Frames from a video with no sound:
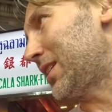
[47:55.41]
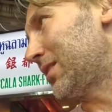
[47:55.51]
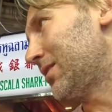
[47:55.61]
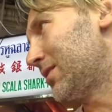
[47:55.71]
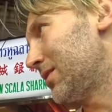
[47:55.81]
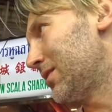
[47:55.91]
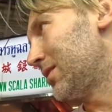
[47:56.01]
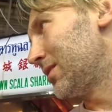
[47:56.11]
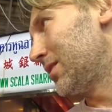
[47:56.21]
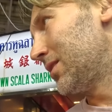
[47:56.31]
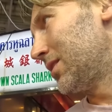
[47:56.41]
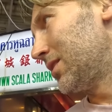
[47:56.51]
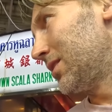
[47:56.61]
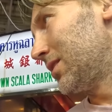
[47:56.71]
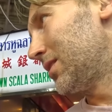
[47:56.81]
Uh, it should
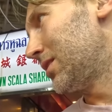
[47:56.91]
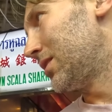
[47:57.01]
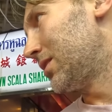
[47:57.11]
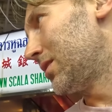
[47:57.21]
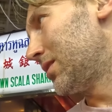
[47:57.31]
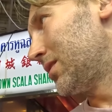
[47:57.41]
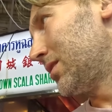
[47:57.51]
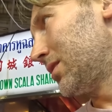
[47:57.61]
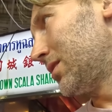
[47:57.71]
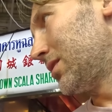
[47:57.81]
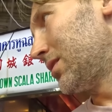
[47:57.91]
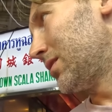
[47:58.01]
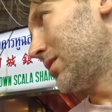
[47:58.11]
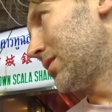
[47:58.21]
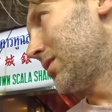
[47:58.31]
it
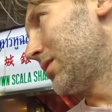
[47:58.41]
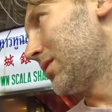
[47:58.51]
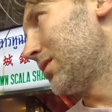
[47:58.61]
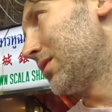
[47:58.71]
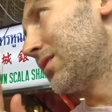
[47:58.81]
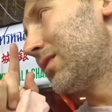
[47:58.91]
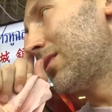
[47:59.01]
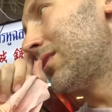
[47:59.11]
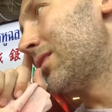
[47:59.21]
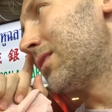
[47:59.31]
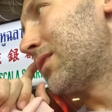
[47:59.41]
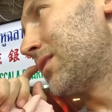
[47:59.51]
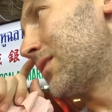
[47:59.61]
should have ten minutes is maybe